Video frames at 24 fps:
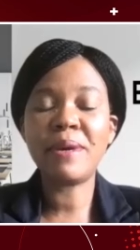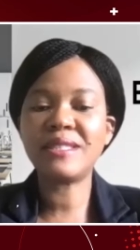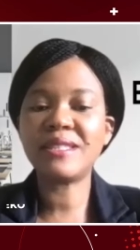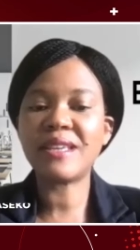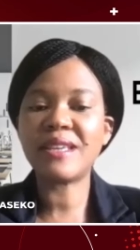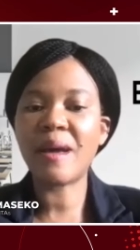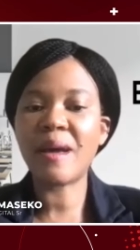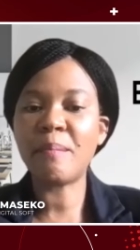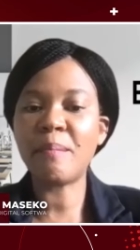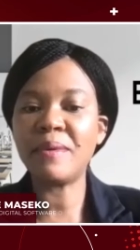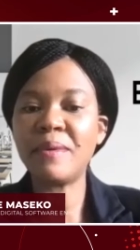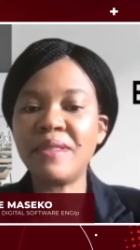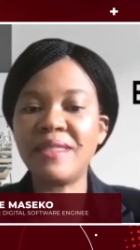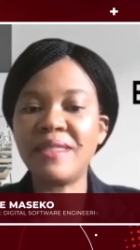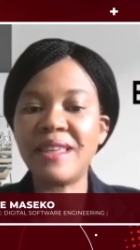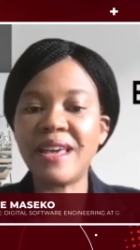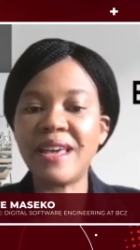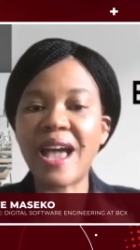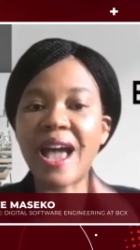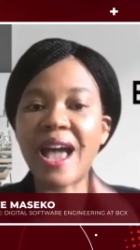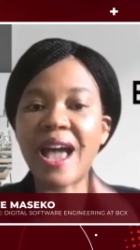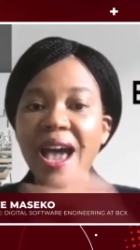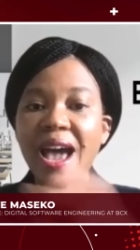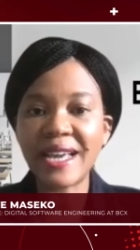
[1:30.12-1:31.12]
picked up
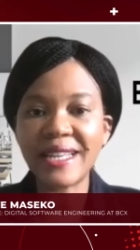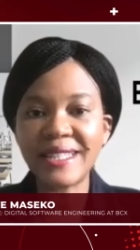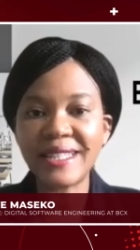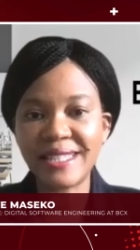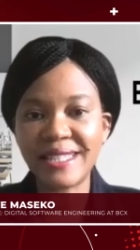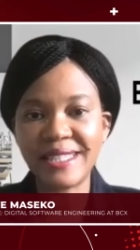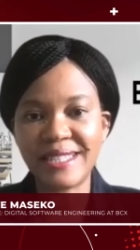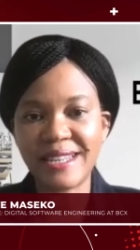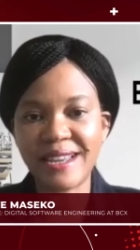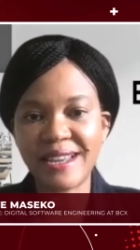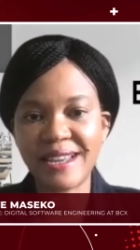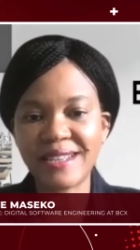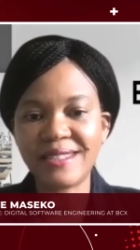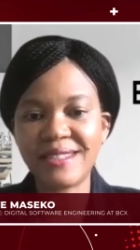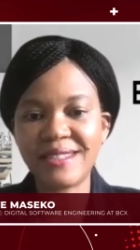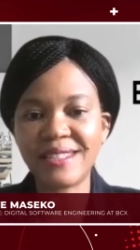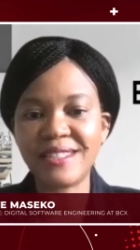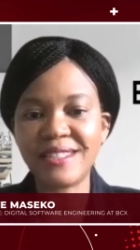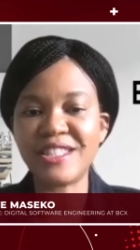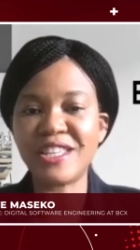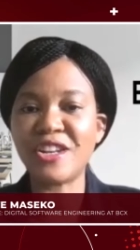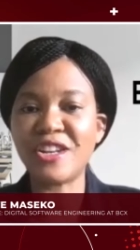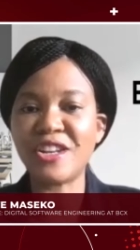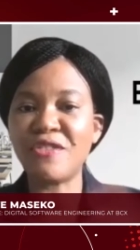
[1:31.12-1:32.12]
the IT test
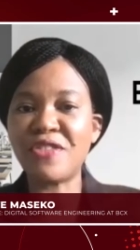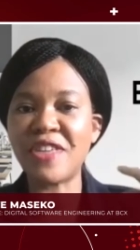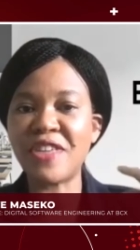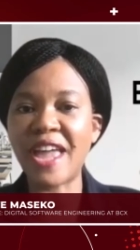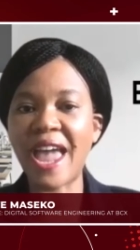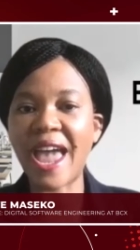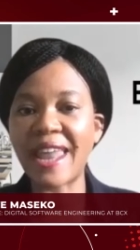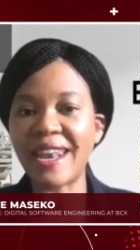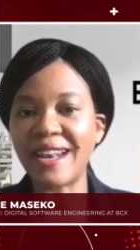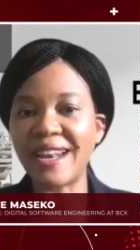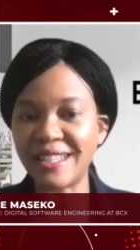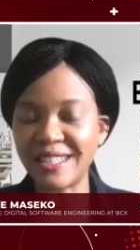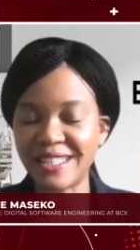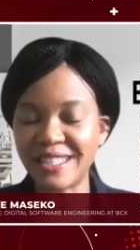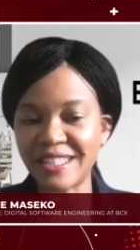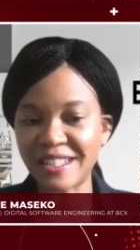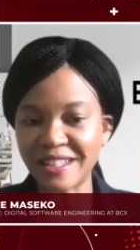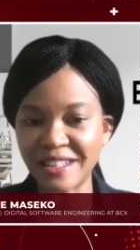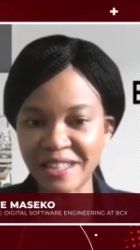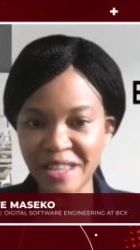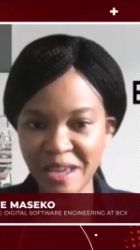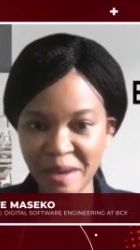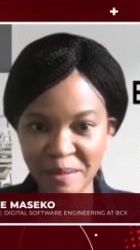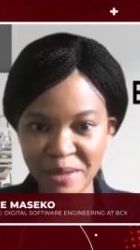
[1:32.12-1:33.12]
instead of the
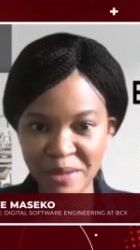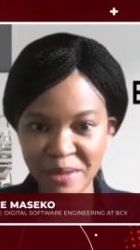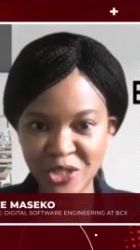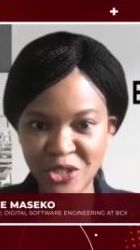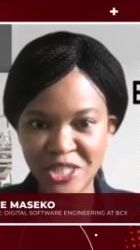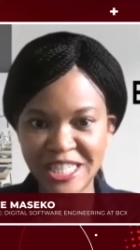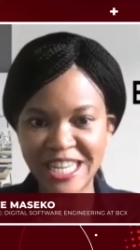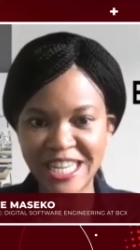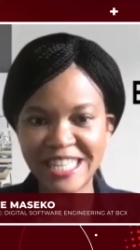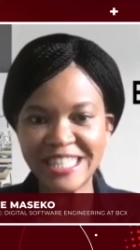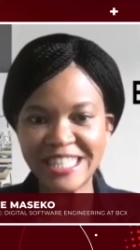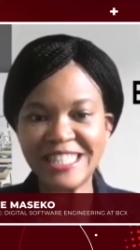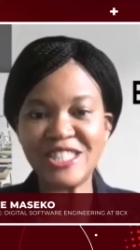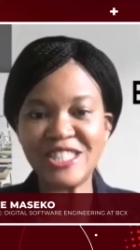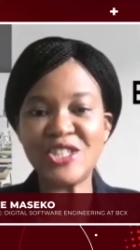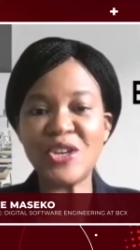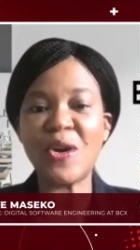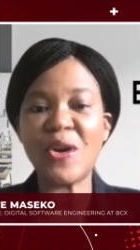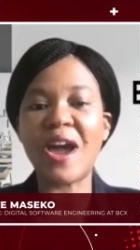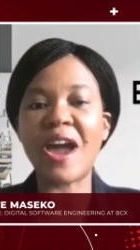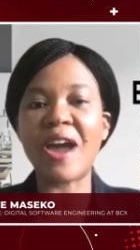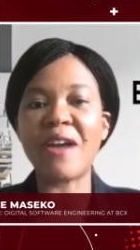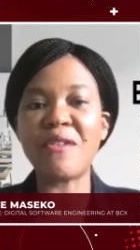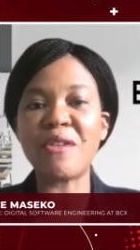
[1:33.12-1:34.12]
analytical chemistry test.
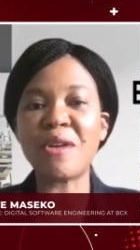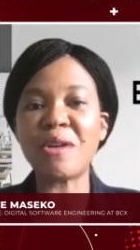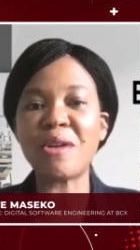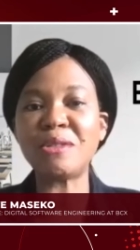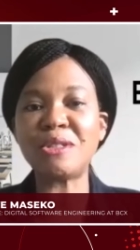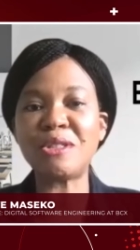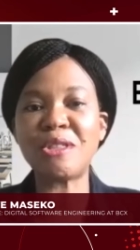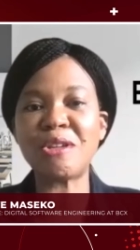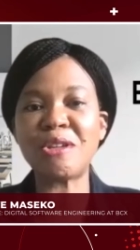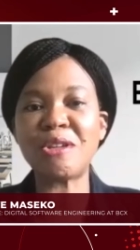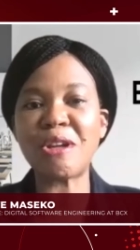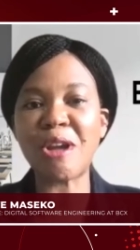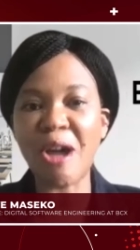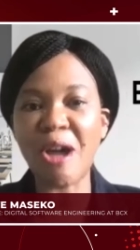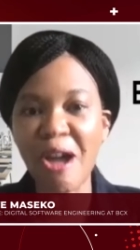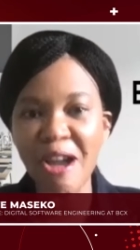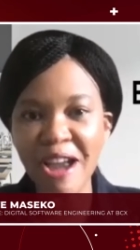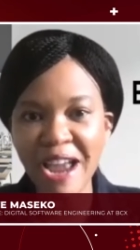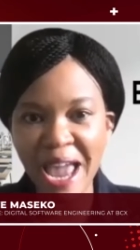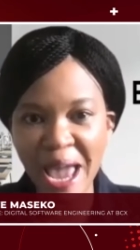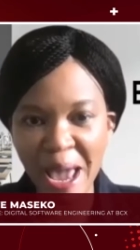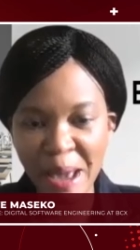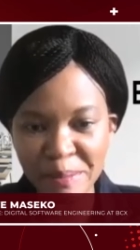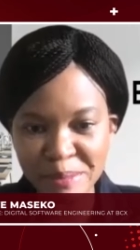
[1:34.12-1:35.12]
So I wrote the
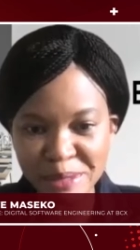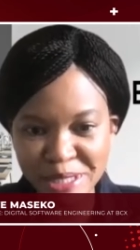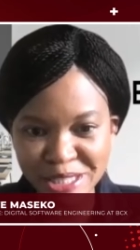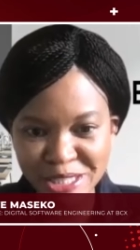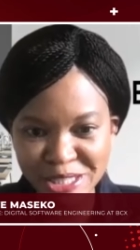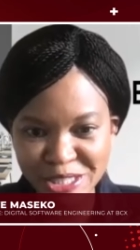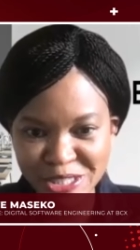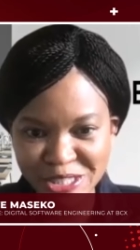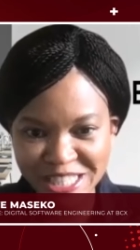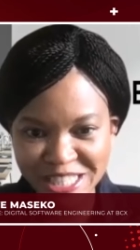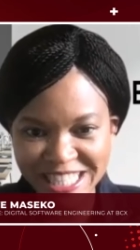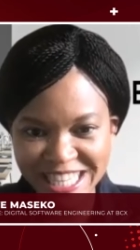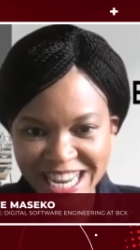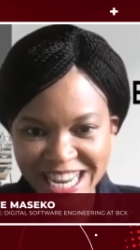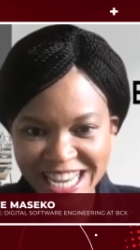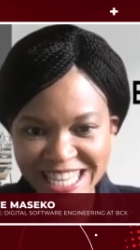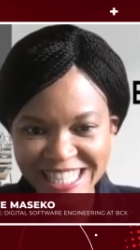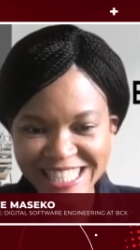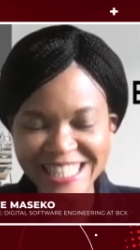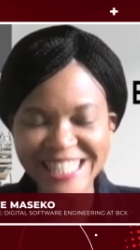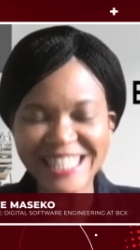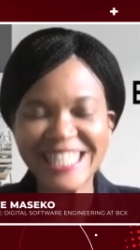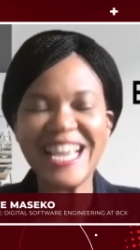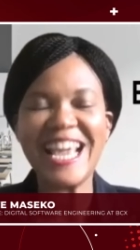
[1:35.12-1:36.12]
wrong aptitude
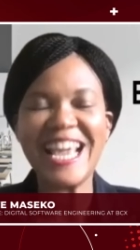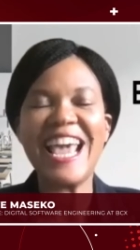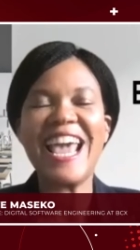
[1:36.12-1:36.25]
test.